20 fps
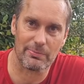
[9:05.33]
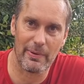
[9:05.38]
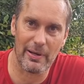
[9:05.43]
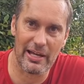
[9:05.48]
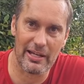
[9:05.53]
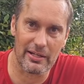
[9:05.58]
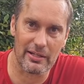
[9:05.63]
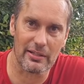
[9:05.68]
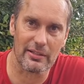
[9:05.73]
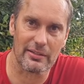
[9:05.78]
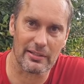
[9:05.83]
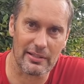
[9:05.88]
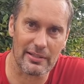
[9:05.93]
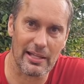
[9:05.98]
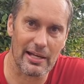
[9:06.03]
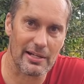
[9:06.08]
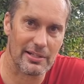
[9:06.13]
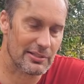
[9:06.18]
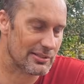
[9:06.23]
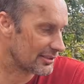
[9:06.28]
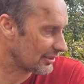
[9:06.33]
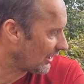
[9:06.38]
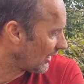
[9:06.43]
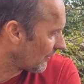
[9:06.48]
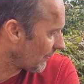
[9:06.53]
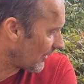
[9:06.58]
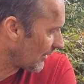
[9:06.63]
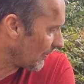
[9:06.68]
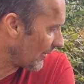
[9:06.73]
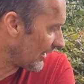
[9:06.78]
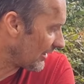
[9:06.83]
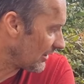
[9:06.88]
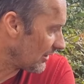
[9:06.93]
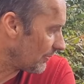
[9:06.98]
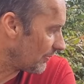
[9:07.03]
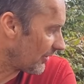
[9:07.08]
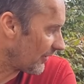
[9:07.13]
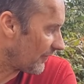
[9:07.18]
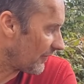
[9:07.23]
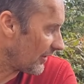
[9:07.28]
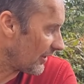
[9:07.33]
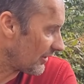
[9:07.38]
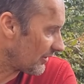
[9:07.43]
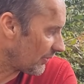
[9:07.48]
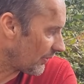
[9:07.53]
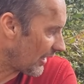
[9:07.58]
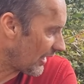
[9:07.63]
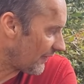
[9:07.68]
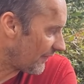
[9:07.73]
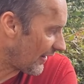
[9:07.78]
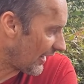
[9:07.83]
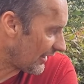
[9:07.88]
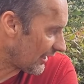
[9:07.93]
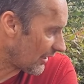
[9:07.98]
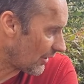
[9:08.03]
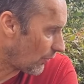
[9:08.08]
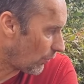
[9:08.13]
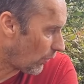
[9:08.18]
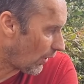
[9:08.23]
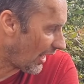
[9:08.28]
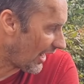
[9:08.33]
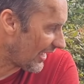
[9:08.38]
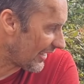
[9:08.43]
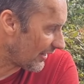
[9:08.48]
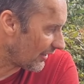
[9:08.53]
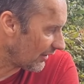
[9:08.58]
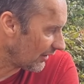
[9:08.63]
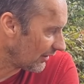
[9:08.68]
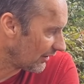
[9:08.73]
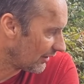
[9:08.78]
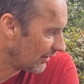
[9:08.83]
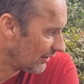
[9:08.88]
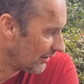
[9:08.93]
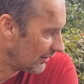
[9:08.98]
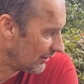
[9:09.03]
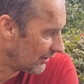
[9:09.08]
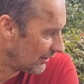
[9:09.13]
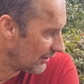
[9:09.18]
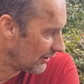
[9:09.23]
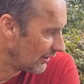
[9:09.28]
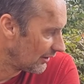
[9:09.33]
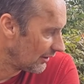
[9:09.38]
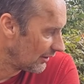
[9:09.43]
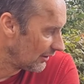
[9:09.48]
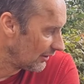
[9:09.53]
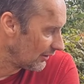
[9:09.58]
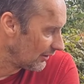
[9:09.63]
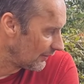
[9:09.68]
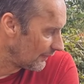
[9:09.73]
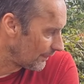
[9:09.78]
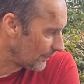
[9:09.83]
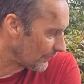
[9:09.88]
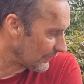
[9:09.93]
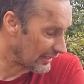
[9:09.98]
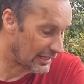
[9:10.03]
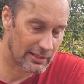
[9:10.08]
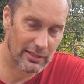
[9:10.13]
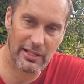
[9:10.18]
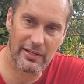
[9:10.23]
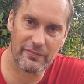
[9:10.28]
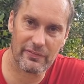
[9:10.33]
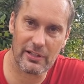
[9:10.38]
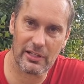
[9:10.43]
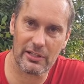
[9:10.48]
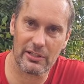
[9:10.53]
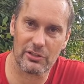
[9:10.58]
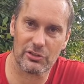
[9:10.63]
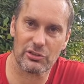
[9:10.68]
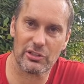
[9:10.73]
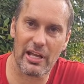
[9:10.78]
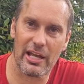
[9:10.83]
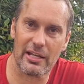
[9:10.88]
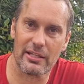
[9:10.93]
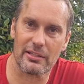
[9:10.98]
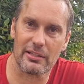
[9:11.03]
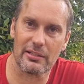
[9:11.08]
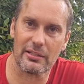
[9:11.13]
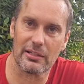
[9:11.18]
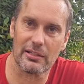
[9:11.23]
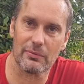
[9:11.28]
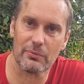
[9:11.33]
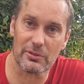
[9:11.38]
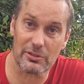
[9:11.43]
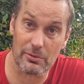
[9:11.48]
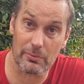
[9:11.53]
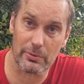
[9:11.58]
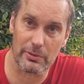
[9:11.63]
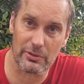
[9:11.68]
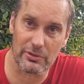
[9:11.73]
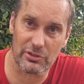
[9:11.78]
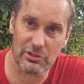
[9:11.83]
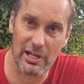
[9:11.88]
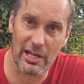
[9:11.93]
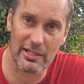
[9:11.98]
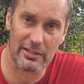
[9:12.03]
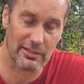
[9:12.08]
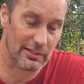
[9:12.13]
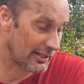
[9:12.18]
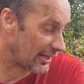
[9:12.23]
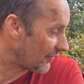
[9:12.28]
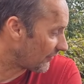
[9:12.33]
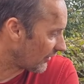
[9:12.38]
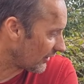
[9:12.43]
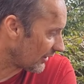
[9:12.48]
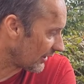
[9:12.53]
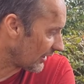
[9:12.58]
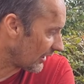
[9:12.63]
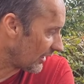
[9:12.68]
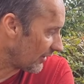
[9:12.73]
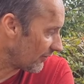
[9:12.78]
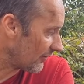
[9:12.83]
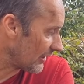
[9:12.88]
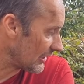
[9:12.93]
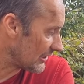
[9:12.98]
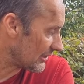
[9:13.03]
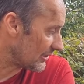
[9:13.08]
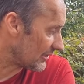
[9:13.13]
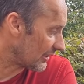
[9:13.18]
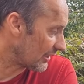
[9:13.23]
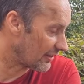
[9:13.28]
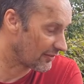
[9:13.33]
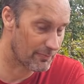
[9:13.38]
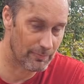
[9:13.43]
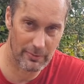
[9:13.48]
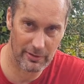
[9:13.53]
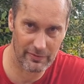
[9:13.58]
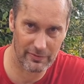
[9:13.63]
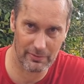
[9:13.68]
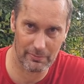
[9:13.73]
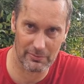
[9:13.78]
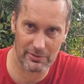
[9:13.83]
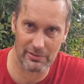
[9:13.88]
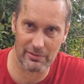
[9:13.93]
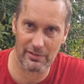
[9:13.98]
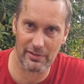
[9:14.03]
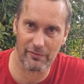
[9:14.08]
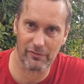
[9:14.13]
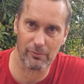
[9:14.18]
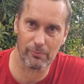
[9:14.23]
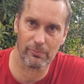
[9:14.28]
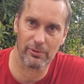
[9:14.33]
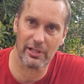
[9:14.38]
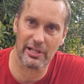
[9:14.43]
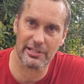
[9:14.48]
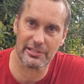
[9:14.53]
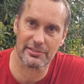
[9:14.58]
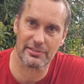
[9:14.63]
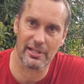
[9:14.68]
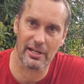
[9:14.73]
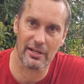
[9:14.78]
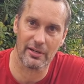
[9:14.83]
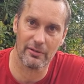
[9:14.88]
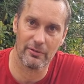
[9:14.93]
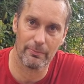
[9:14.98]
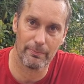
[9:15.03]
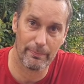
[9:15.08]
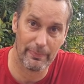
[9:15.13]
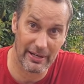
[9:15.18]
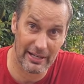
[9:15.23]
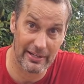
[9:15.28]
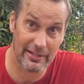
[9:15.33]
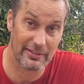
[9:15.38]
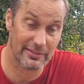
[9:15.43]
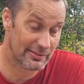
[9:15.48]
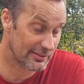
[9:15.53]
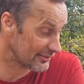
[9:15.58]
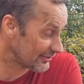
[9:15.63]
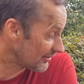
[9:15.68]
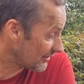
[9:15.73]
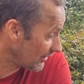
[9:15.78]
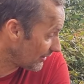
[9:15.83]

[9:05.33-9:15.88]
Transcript: better that's going to be my new preferred way. I've had it a while and left it in a shed, and it was a wooden shed and everything got rusty. I've moved them to a different place now, but it still